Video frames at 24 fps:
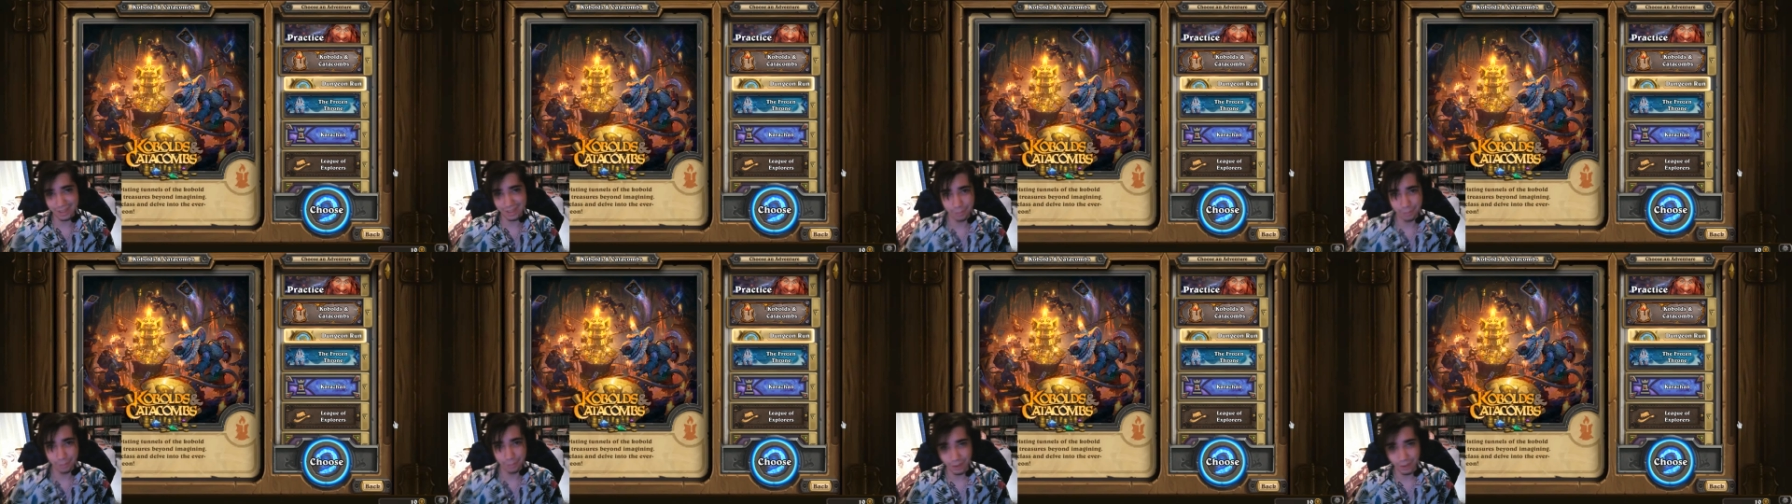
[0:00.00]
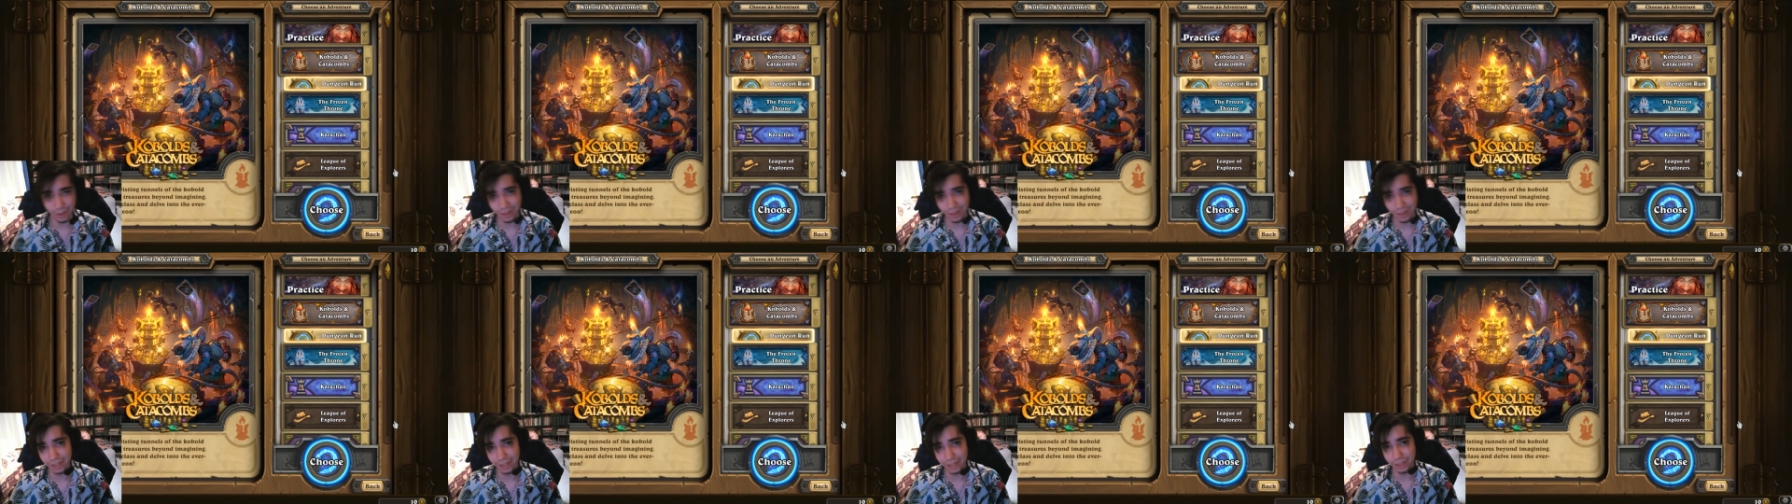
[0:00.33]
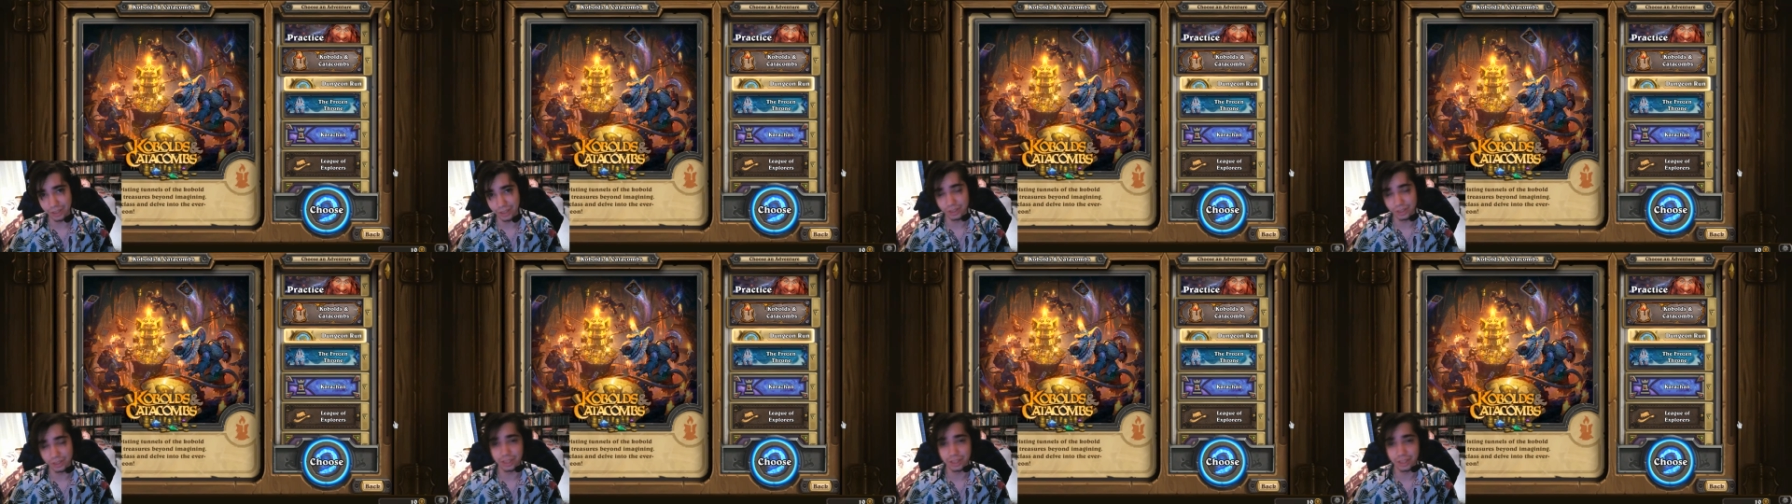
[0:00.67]
I'm Baron
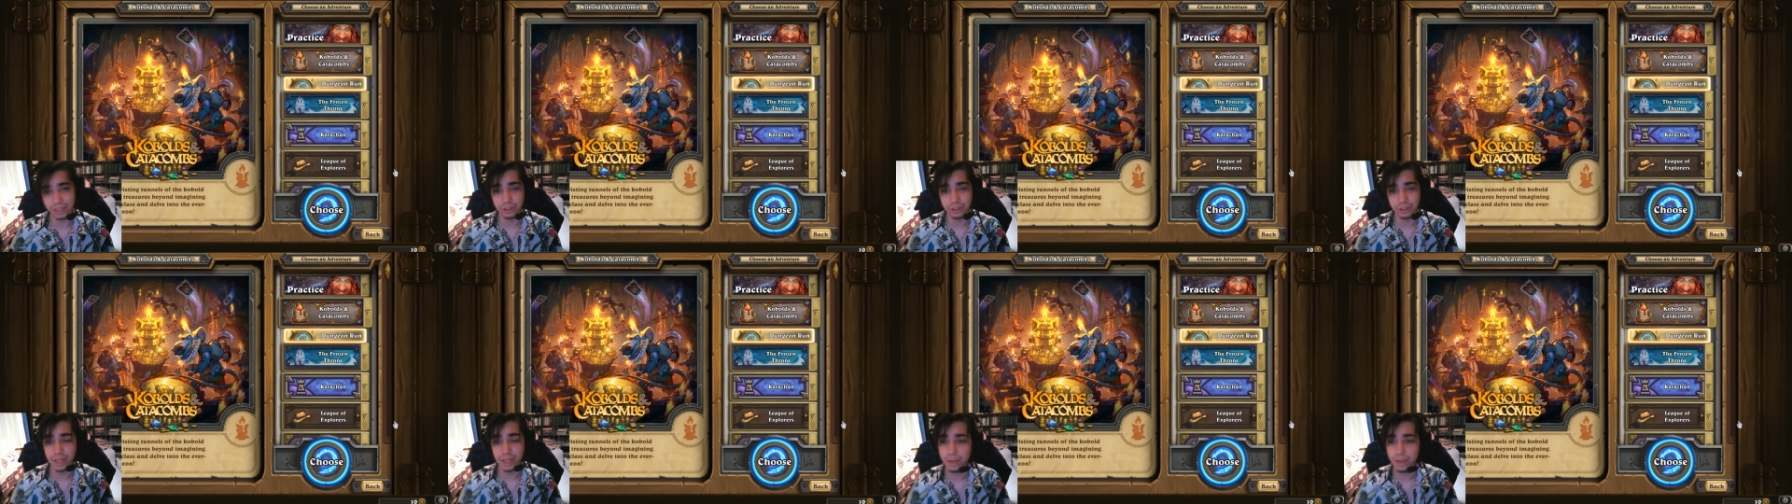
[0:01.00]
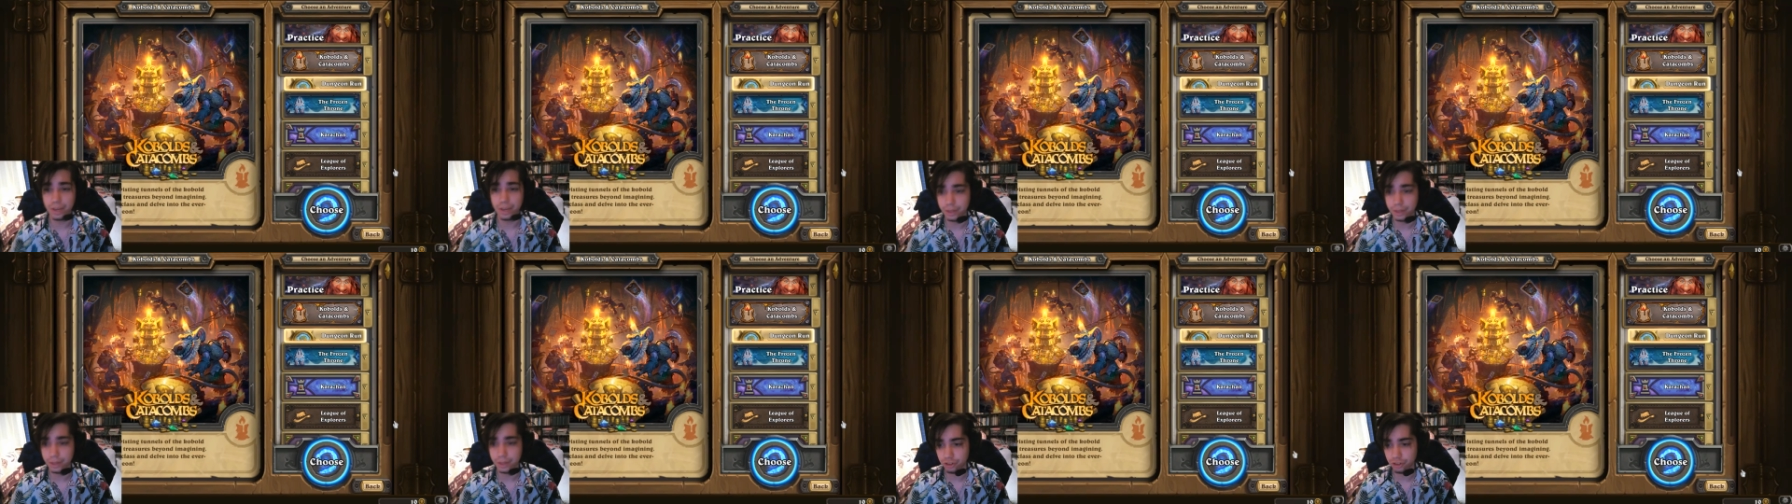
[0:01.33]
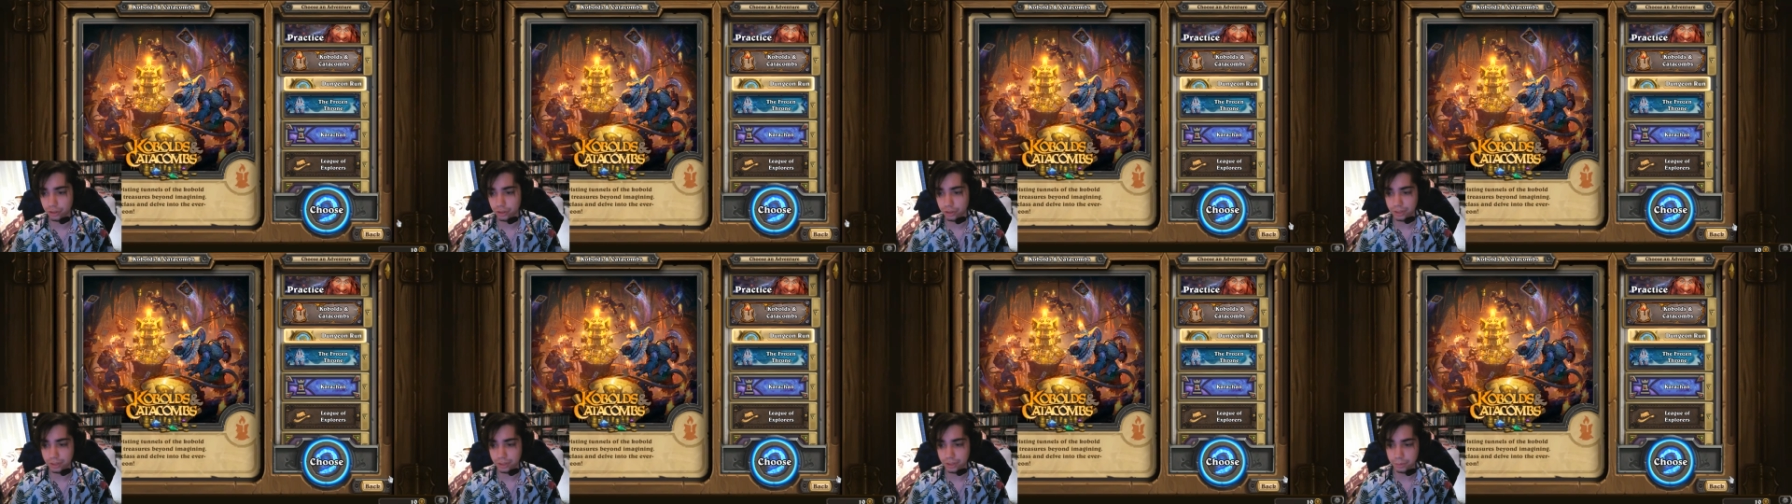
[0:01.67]
Galdaros, and today I want to show you
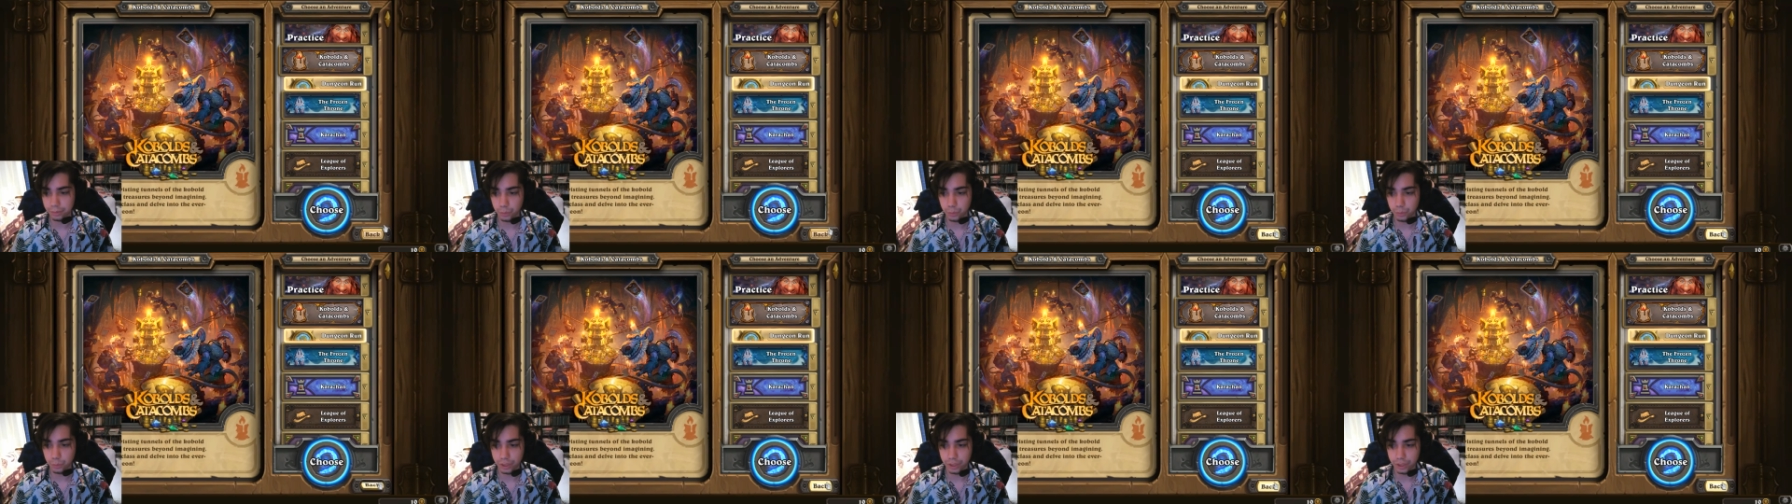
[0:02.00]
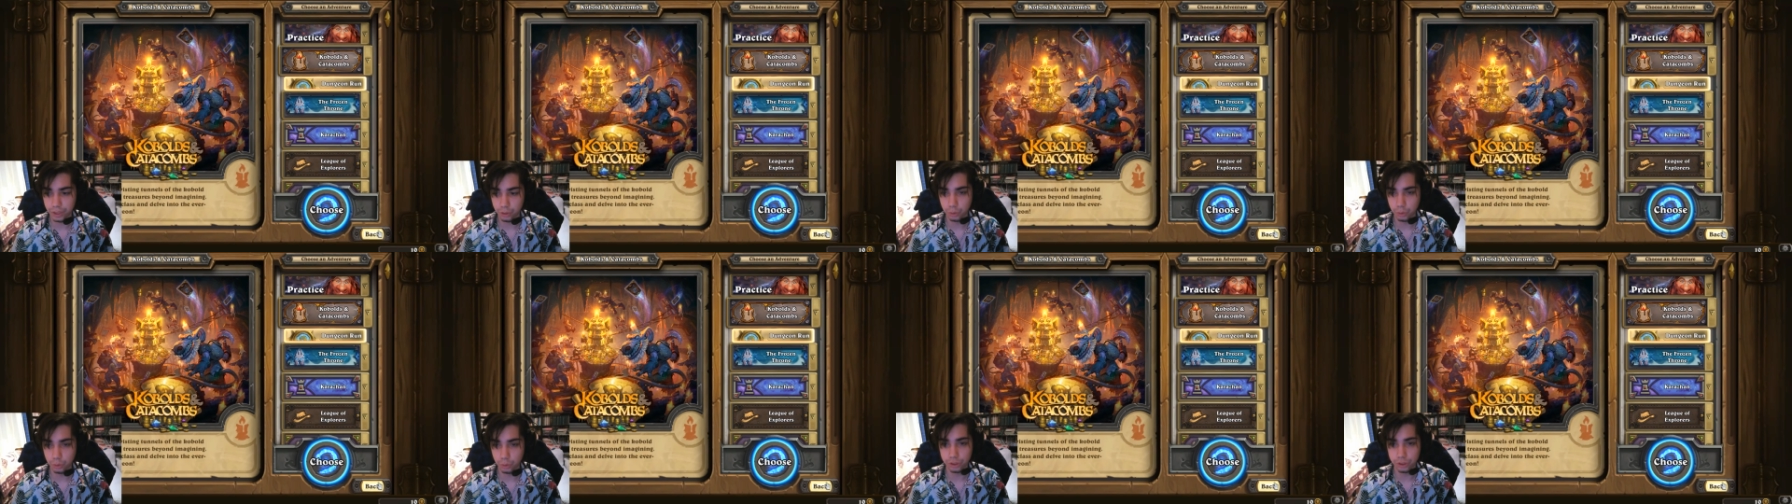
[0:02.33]
something really cool.